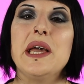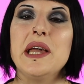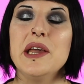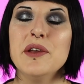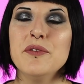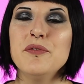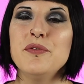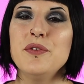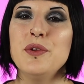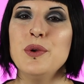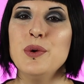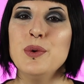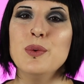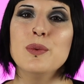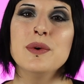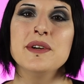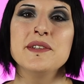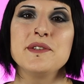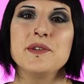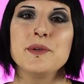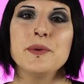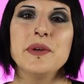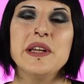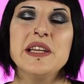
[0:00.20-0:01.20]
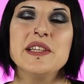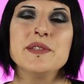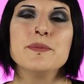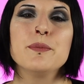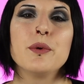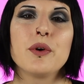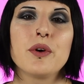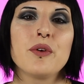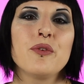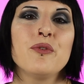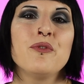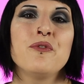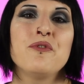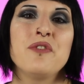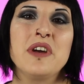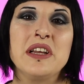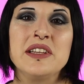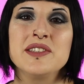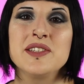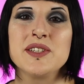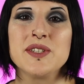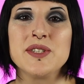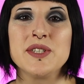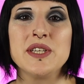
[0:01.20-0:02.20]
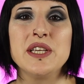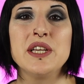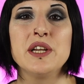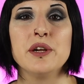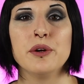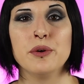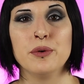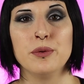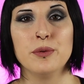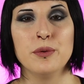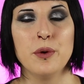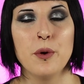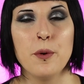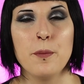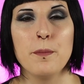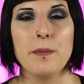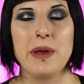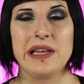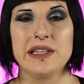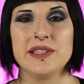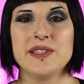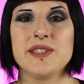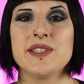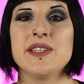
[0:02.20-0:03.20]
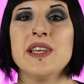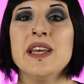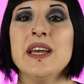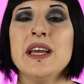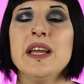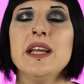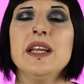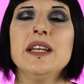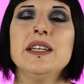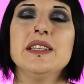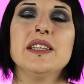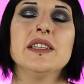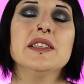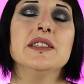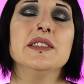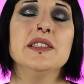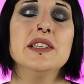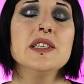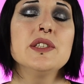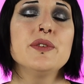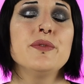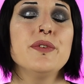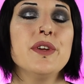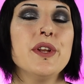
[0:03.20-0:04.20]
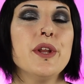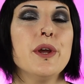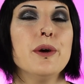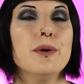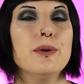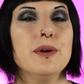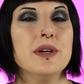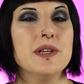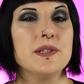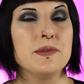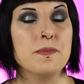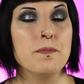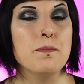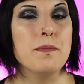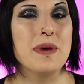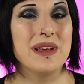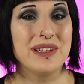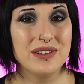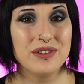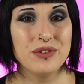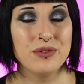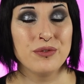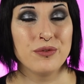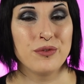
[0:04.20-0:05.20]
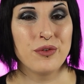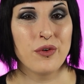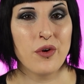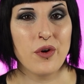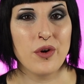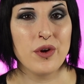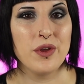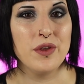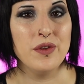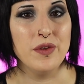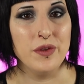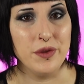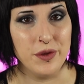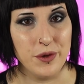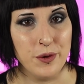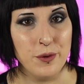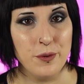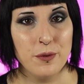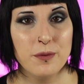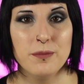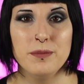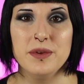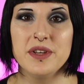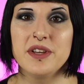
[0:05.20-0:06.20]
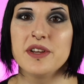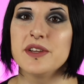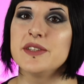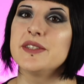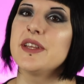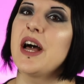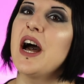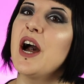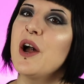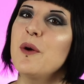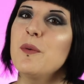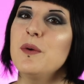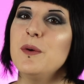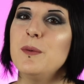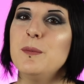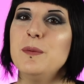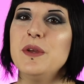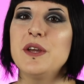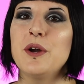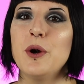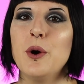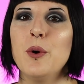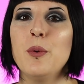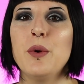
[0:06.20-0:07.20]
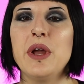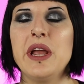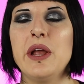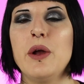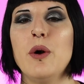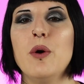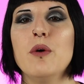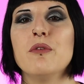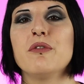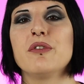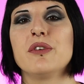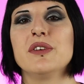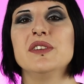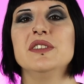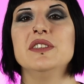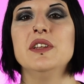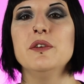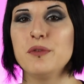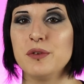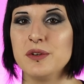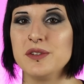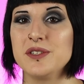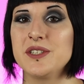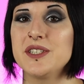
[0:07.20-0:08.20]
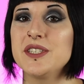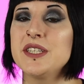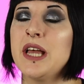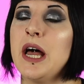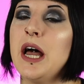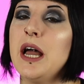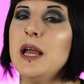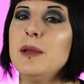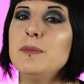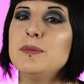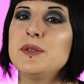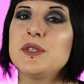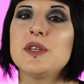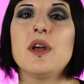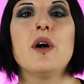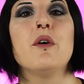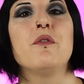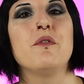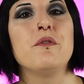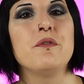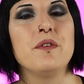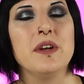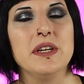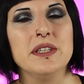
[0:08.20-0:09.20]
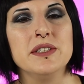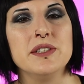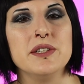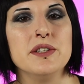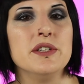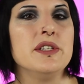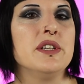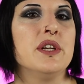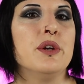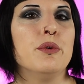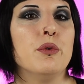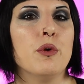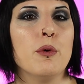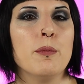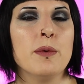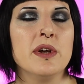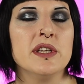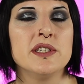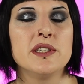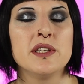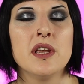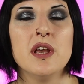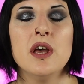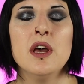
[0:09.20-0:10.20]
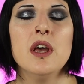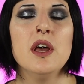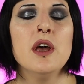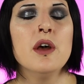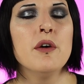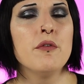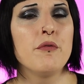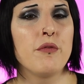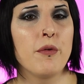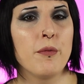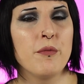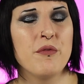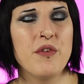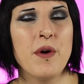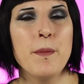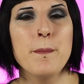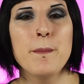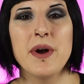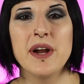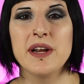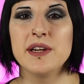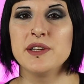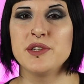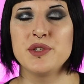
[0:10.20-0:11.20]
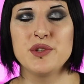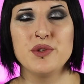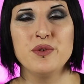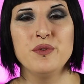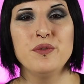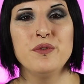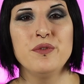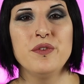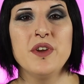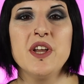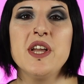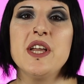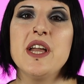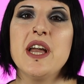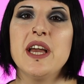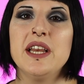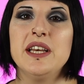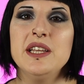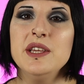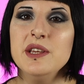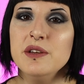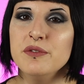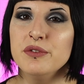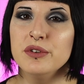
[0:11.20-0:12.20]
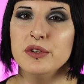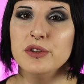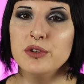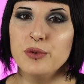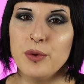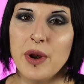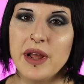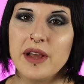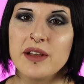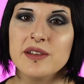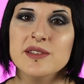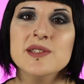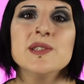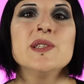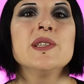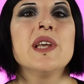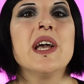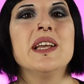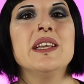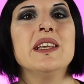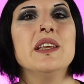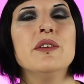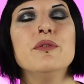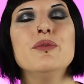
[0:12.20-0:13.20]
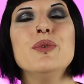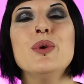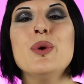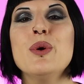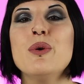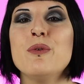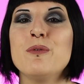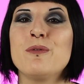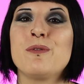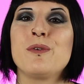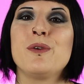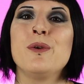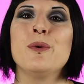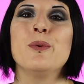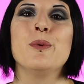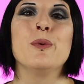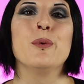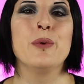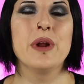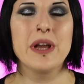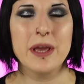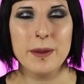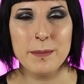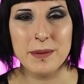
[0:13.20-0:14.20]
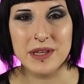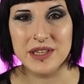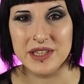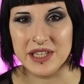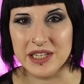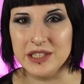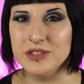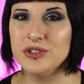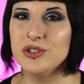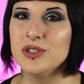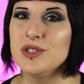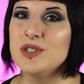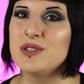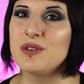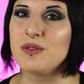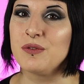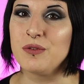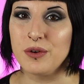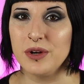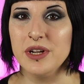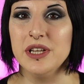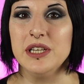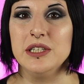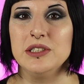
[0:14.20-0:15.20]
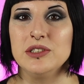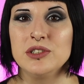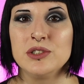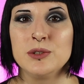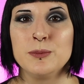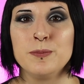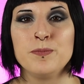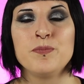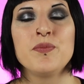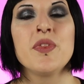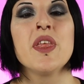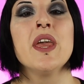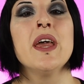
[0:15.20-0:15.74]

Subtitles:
If you want to read more fantasy romance, then this video is meant for you, because I will be going over different types of fantasy romance, from vampires to fae and even dragons, and give you a few recommendations for each.